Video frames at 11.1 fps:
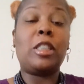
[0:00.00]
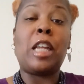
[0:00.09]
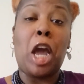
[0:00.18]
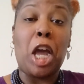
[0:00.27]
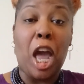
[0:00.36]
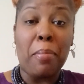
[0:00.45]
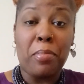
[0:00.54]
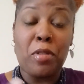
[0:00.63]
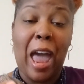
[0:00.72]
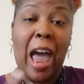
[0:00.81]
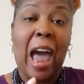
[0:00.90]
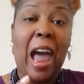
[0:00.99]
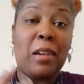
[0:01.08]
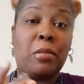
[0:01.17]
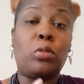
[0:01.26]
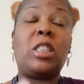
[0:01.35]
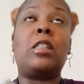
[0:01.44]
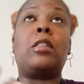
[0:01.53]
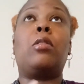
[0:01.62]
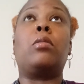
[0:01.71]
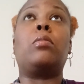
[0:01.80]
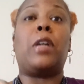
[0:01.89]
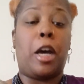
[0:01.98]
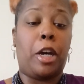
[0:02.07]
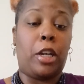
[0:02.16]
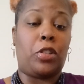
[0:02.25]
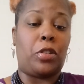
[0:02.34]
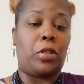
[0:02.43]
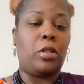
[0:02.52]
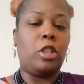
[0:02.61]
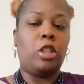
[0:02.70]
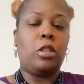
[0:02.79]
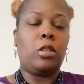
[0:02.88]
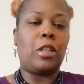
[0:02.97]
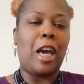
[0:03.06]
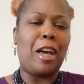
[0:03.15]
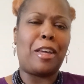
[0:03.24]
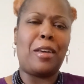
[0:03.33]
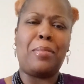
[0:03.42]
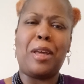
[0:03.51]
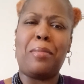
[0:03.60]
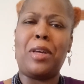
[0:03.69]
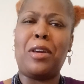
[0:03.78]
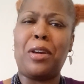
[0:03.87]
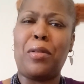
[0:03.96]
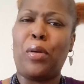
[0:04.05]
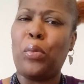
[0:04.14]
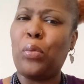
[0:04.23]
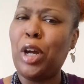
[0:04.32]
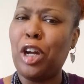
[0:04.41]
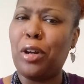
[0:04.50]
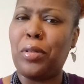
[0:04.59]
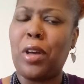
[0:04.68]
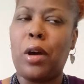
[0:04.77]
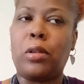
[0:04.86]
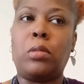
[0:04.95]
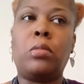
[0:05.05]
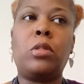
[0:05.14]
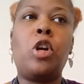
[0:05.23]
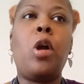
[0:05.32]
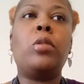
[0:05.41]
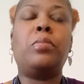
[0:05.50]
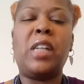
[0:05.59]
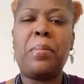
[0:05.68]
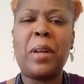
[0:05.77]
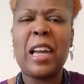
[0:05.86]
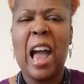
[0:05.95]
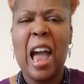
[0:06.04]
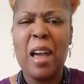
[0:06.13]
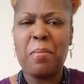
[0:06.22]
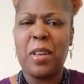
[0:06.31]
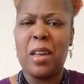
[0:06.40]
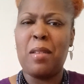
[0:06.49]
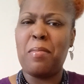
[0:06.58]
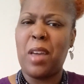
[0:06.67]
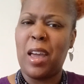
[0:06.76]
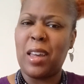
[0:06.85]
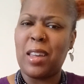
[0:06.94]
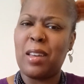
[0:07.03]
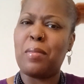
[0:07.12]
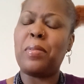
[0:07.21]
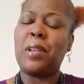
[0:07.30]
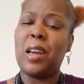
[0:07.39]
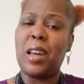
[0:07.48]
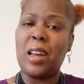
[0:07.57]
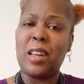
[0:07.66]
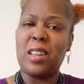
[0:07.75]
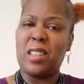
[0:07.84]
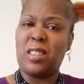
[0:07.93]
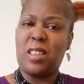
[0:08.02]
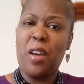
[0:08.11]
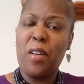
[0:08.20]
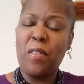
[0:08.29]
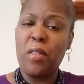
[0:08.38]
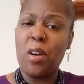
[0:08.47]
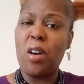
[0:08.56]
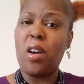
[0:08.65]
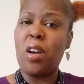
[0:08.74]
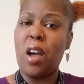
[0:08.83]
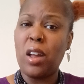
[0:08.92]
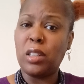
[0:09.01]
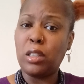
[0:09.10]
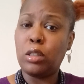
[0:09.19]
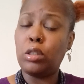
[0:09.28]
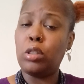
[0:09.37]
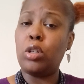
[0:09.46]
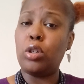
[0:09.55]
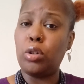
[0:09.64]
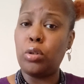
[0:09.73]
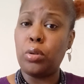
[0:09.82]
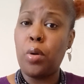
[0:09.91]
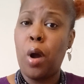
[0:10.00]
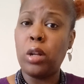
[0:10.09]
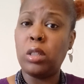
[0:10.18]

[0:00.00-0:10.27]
They got, I, what's that though? By Usher. God kept letting me hear it. Weird though. Baby, I've been making plans for you.